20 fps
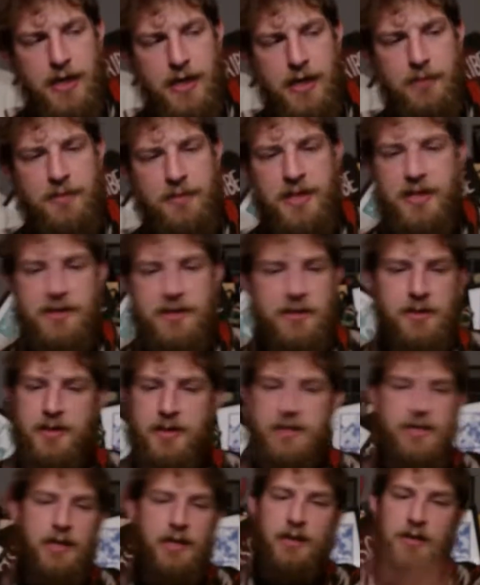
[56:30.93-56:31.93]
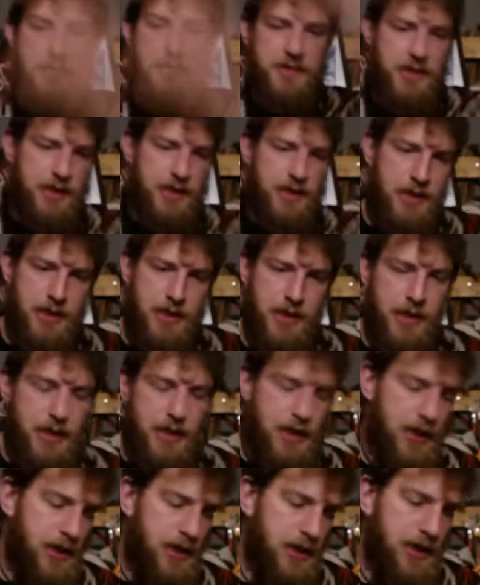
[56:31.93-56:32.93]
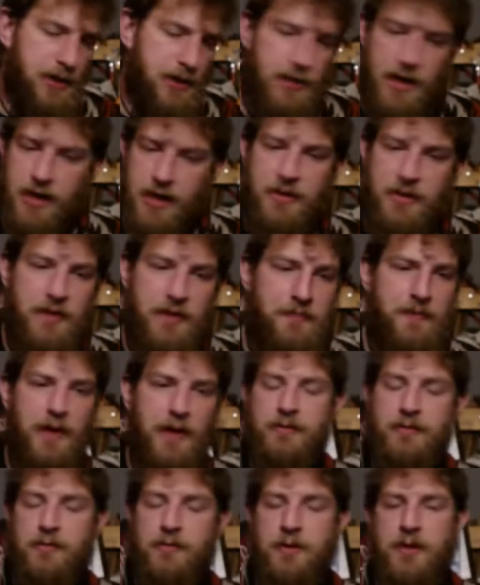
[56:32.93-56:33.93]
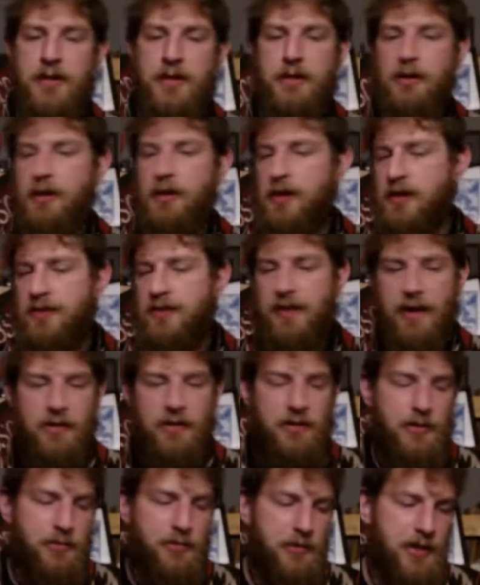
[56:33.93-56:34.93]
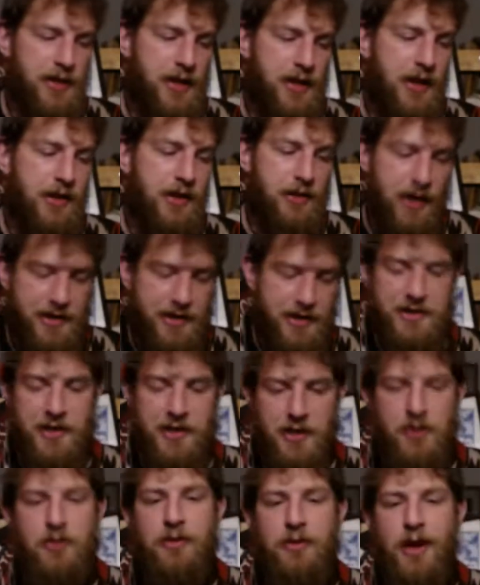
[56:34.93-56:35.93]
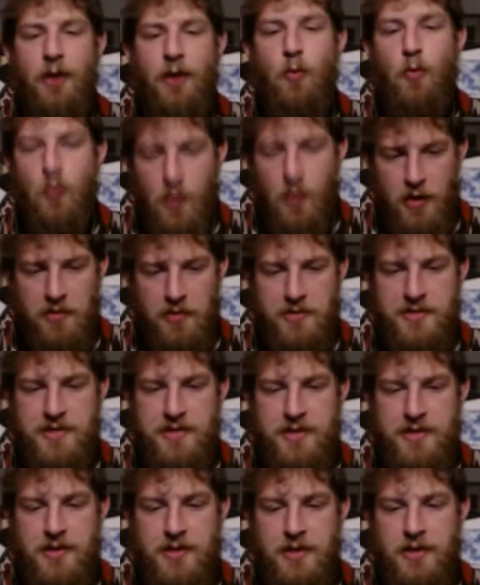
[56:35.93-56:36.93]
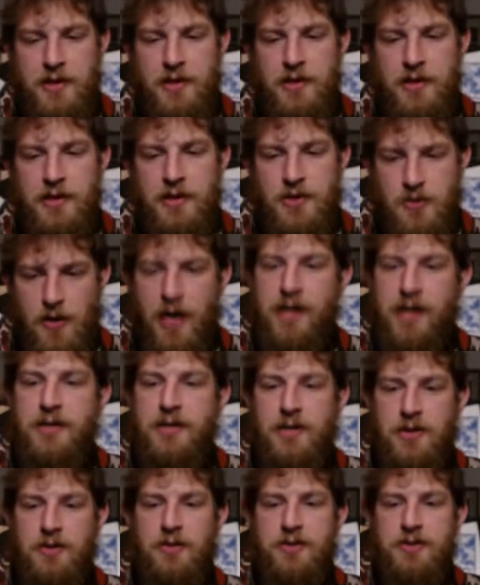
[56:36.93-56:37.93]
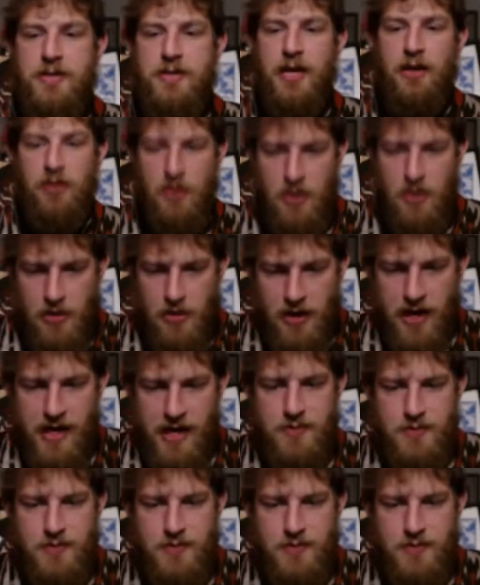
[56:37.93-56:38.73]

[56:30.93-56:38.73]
because you're just going to lose it. You're not going to be effective with it. You're going to get tangled up with it, and you're actually going to go down worse trying to use that long ass